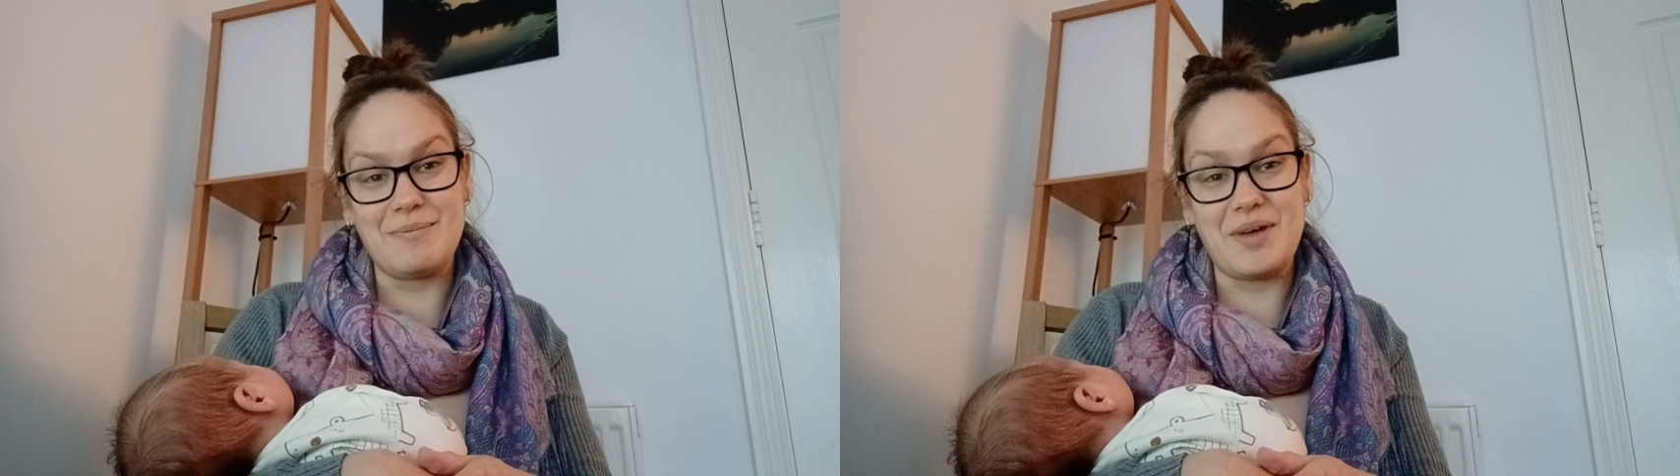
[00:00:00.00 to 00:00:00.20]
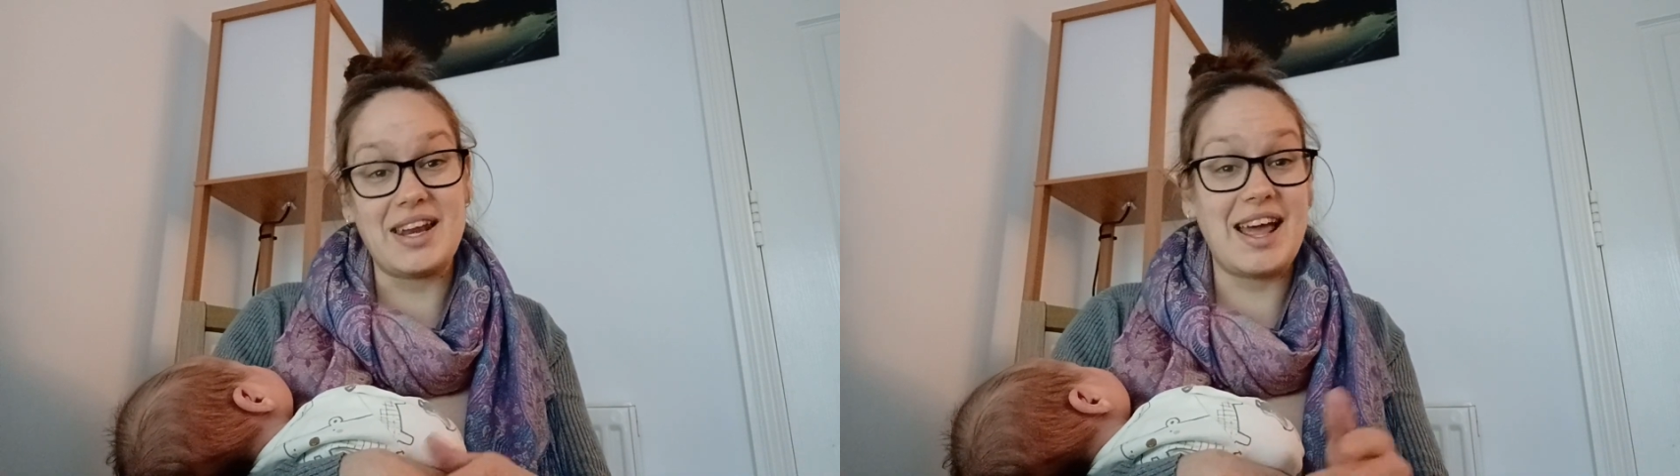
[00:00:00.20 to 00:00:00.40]

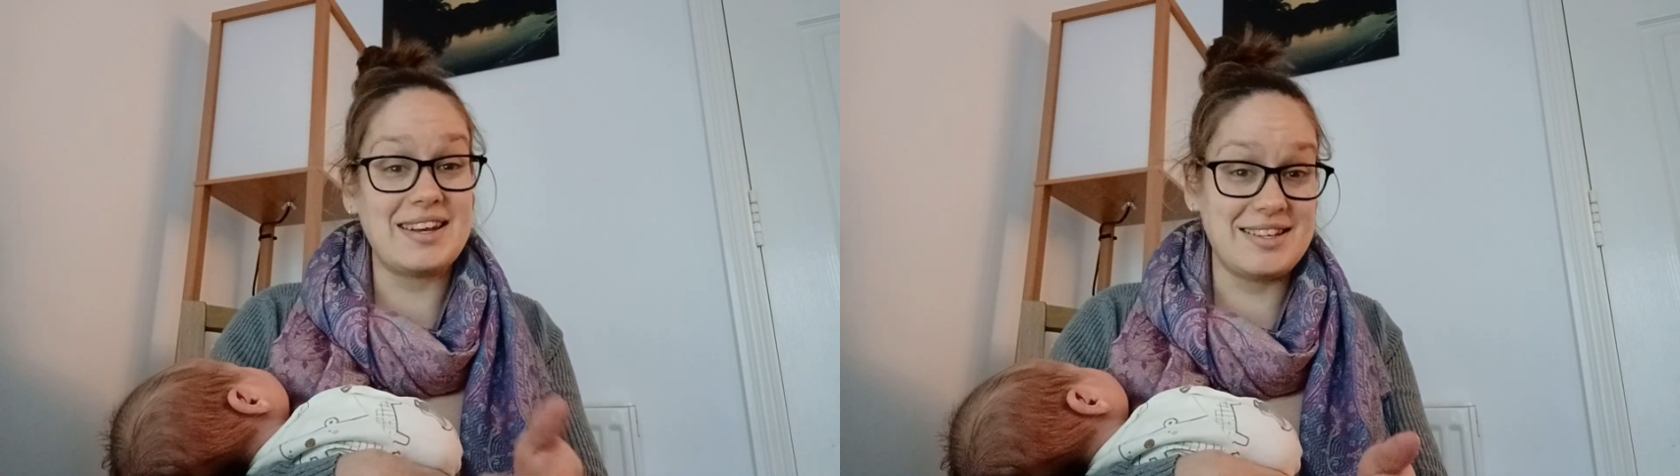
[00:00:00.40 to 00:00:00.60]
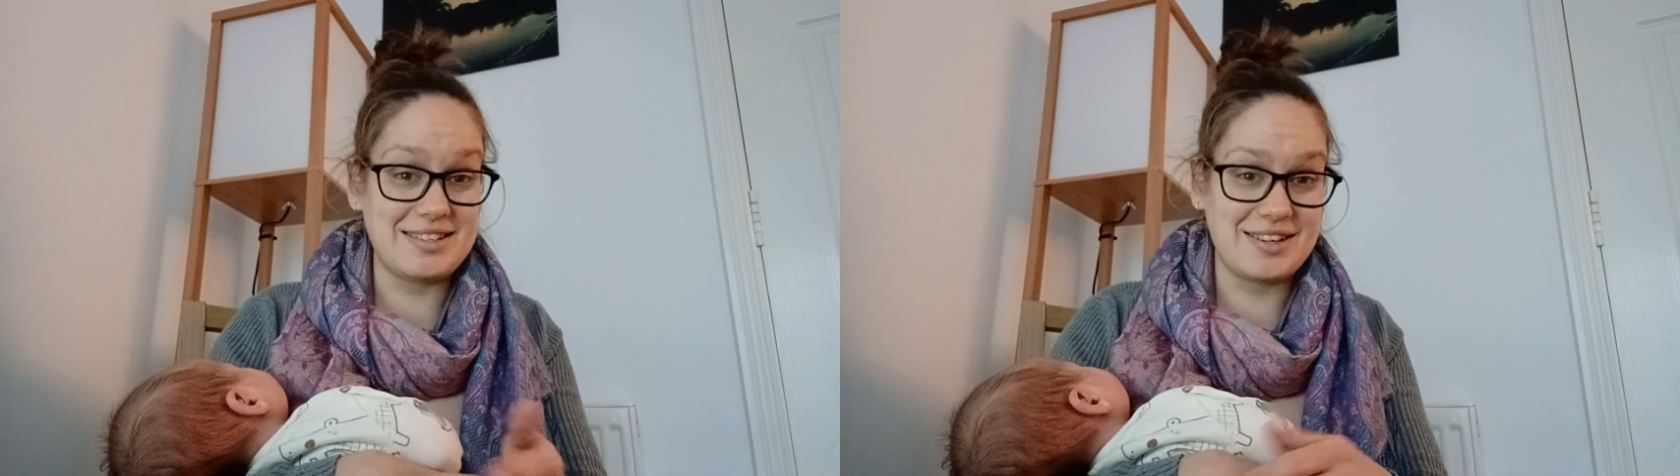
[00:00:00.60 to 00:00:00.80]
I'd had
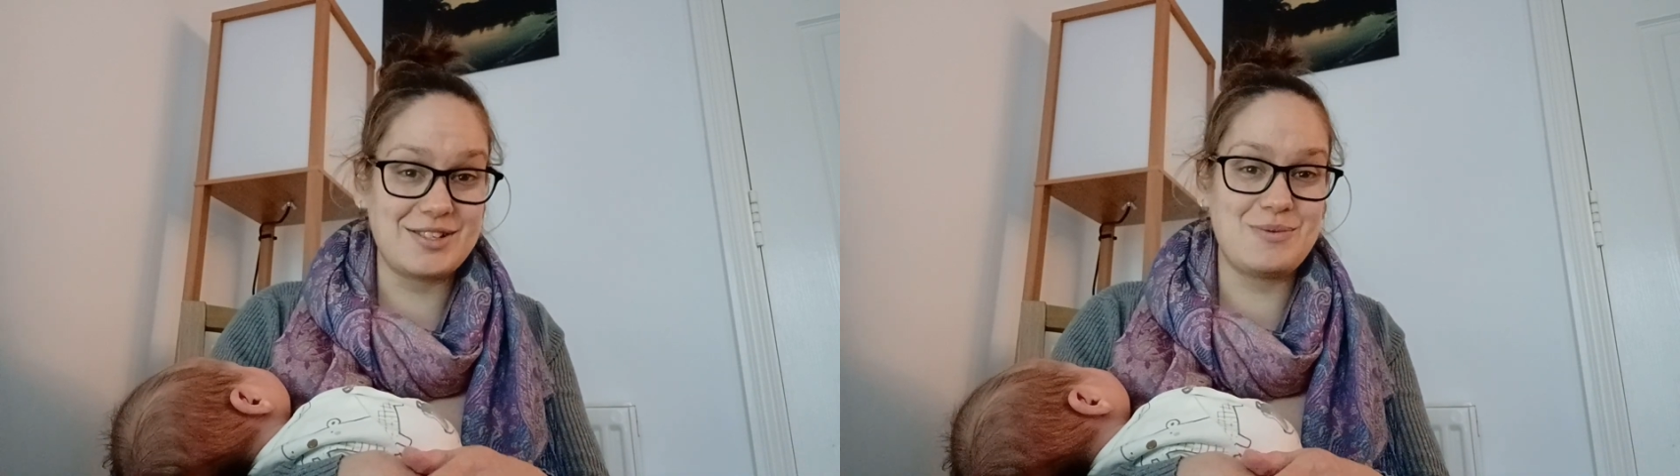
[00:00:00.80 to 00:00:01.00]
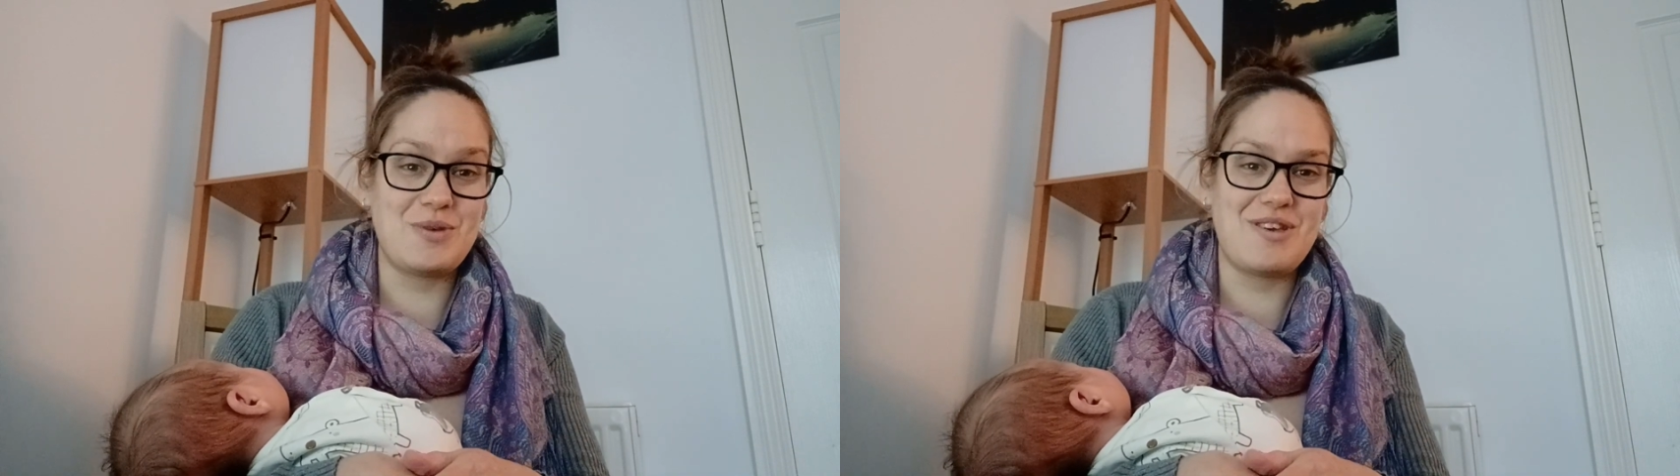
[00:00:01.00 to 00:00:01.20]
an
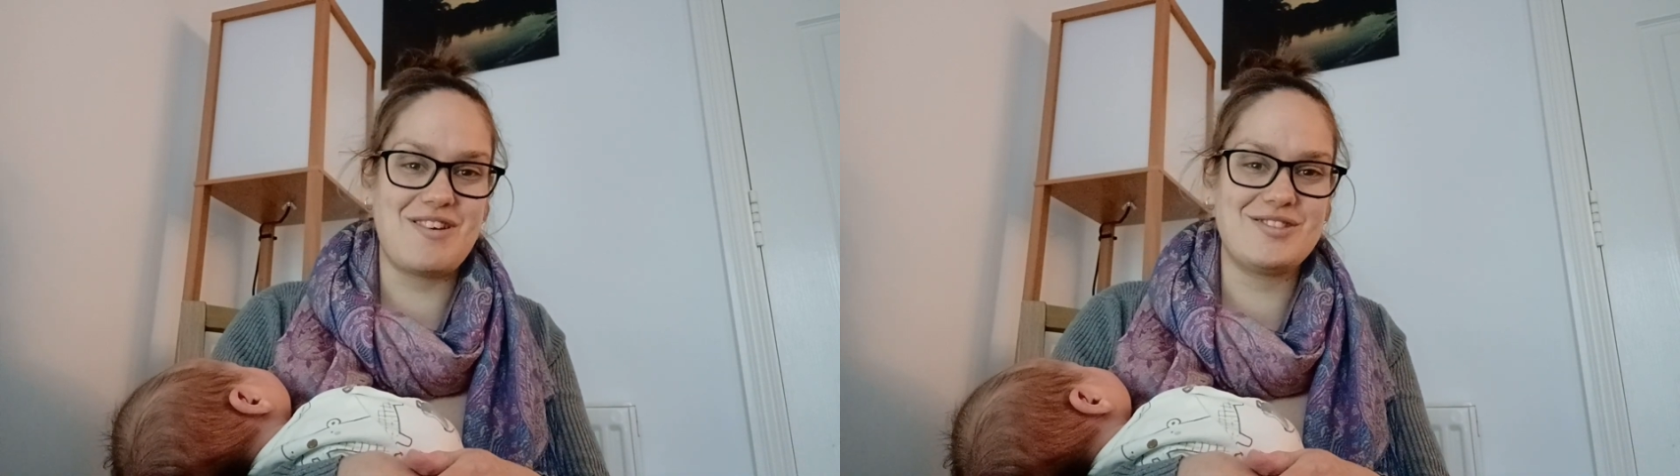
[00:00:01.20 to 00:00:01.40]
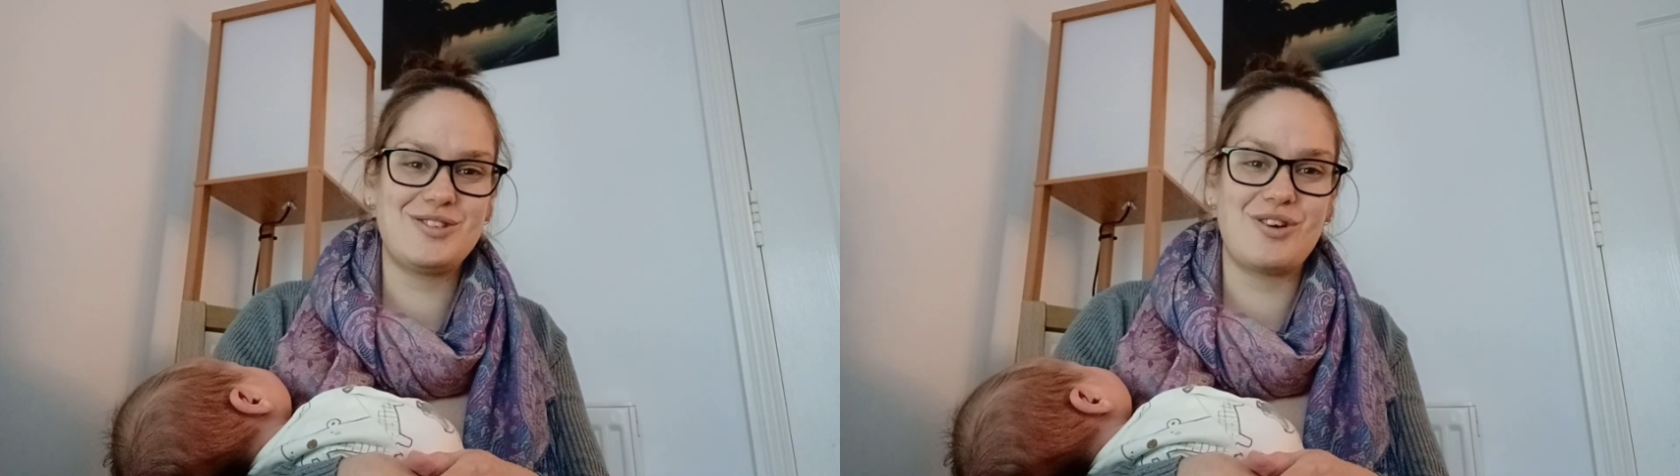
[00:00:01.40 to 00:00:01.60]
induction with
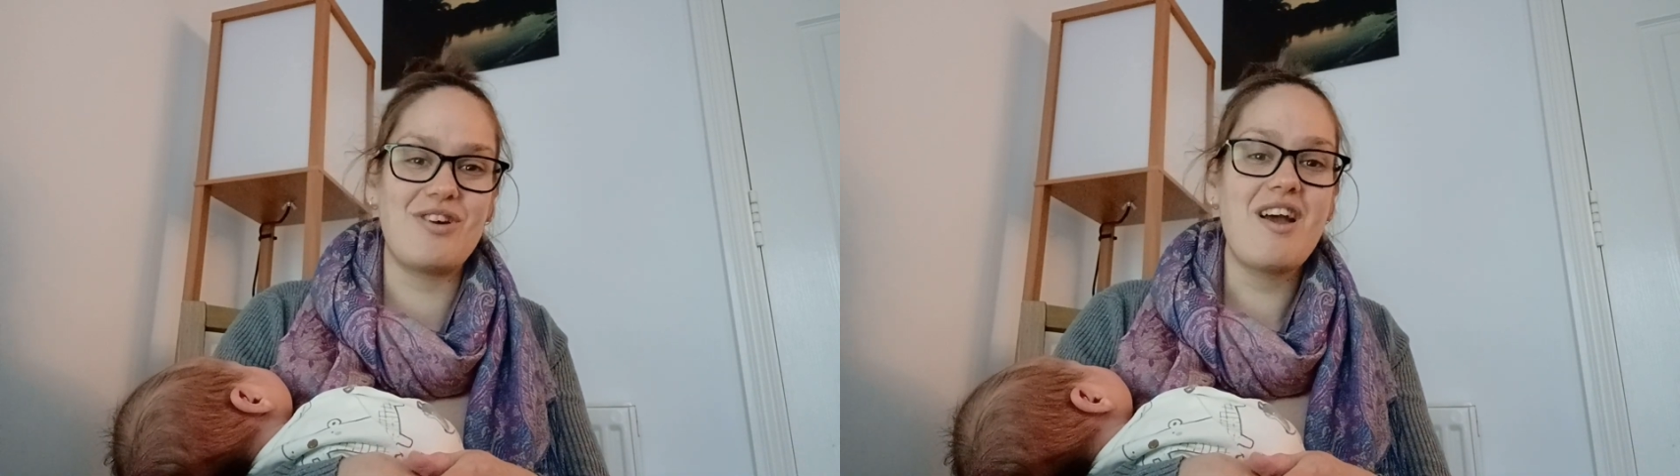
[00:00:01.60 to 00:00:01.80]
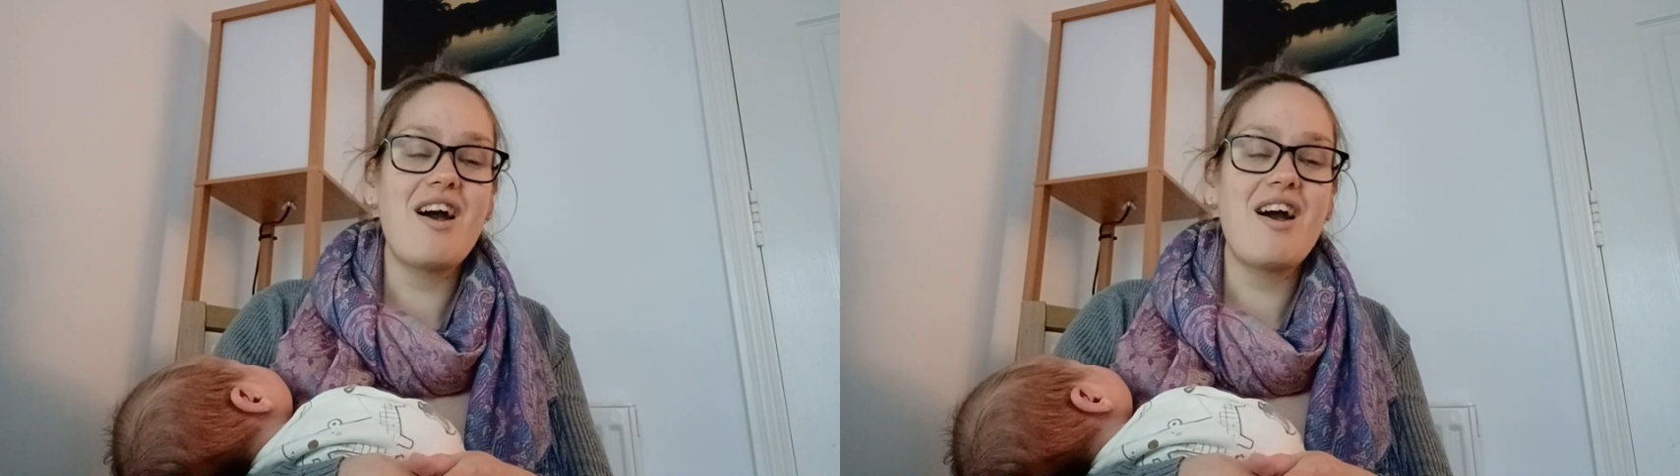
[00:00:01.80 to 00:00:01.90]
her, so